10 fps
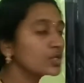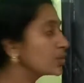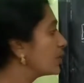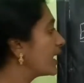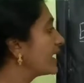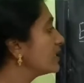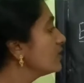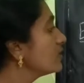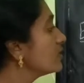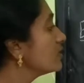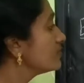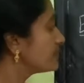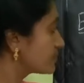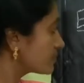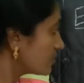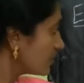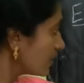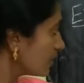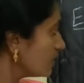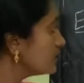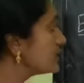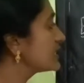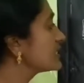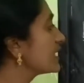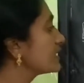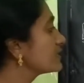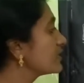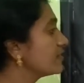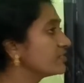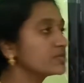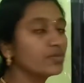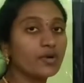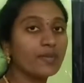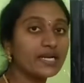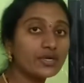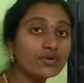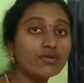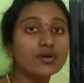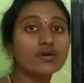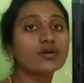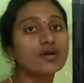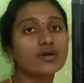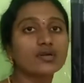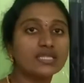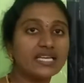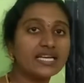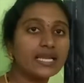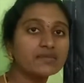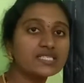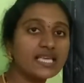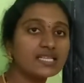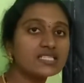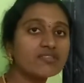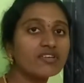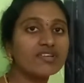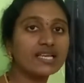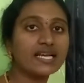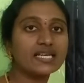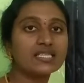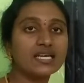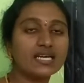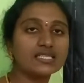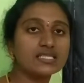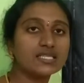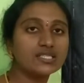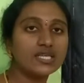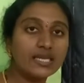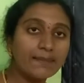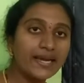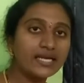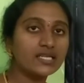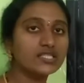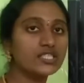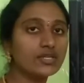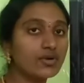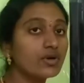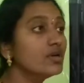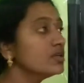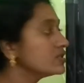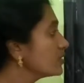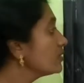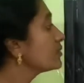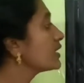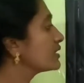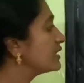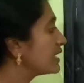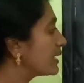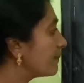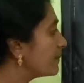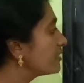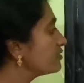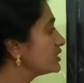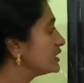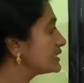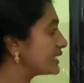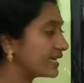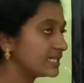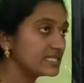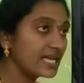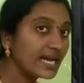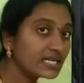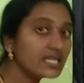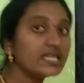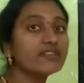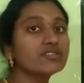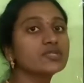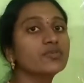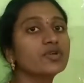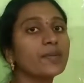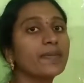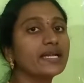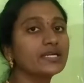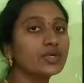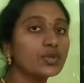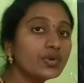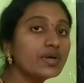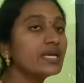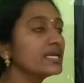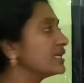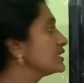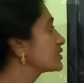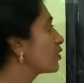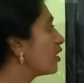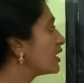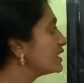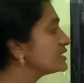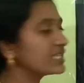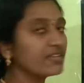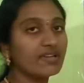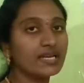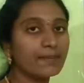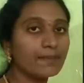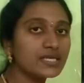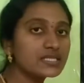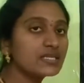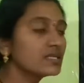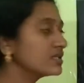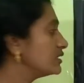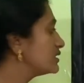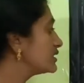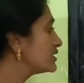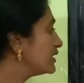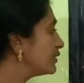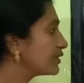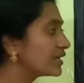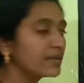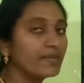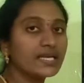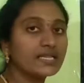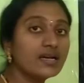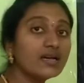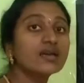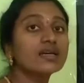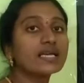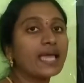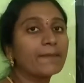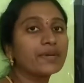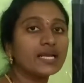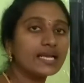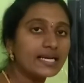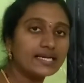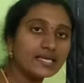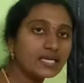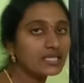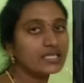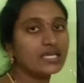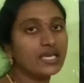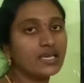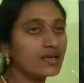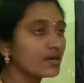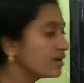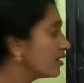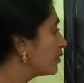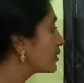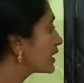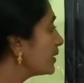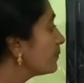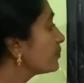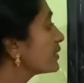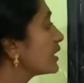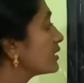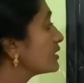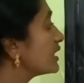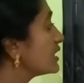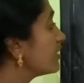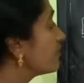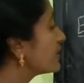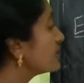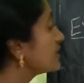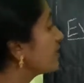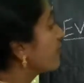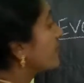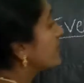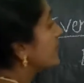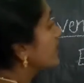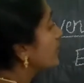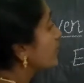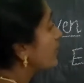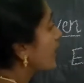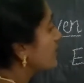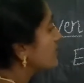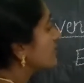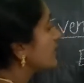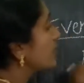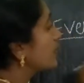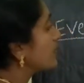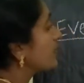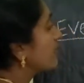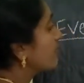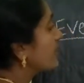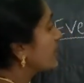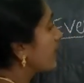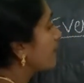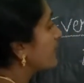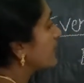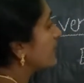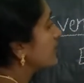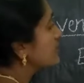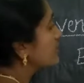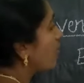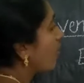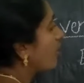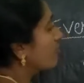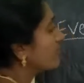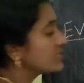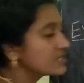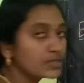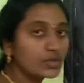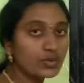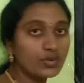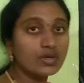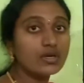2 and 6 also divisible by 2. 3 times cancel, we will get the answer remainder 0. So, the number which is exactly divisible by 2 is called as even numbers. This is denoted by the capital letter E. Okay. The difference of any two consecutive even number is always 2.